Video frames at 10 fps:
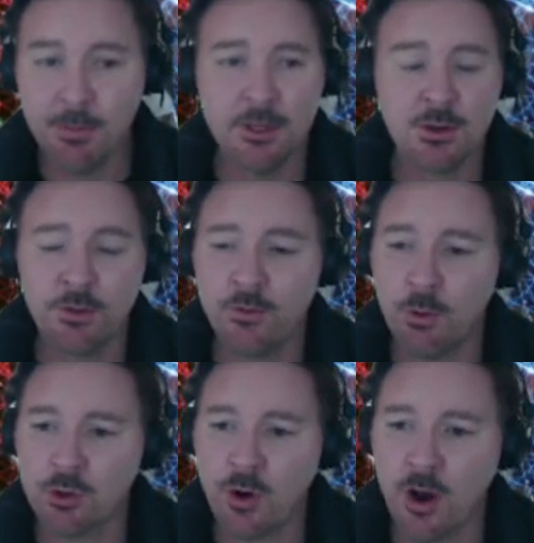He scored
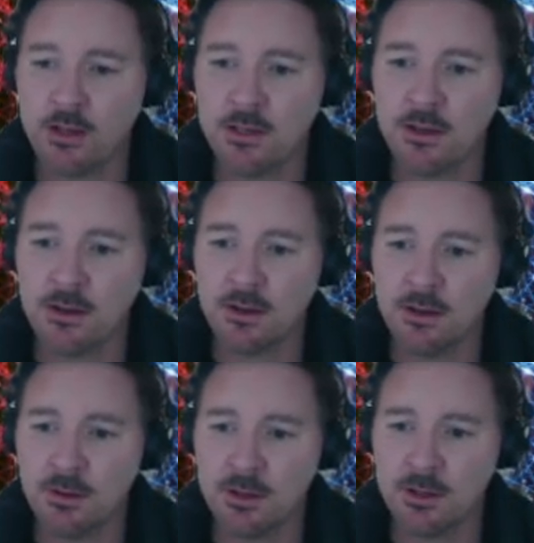4 tries, and
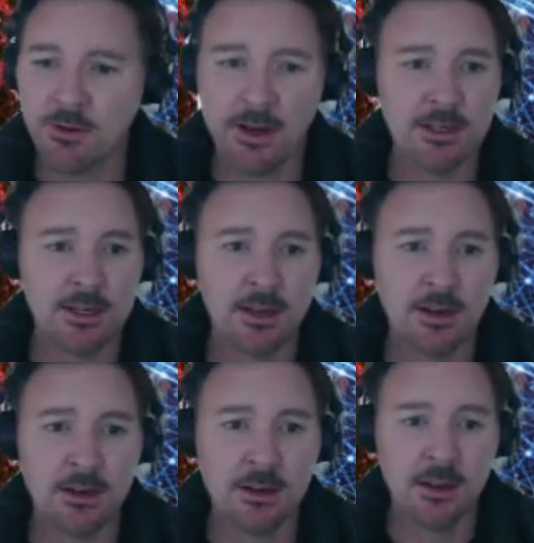it's great to see
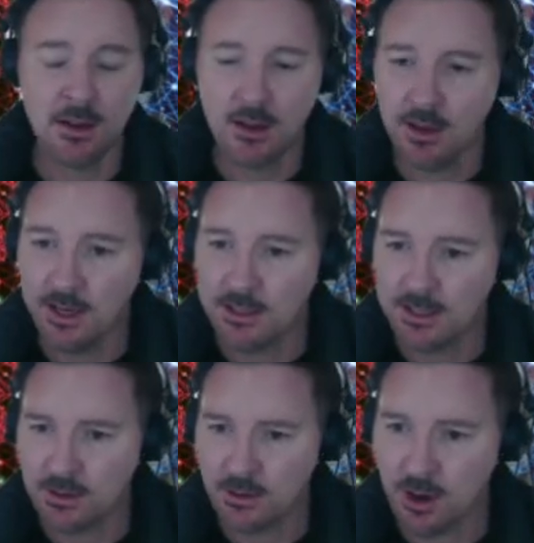
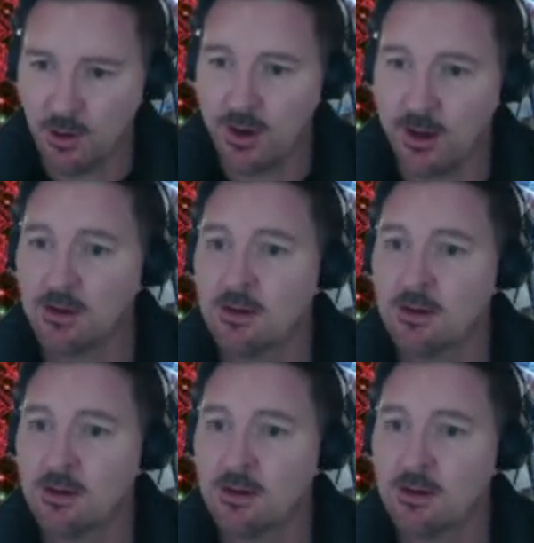SS not go winner.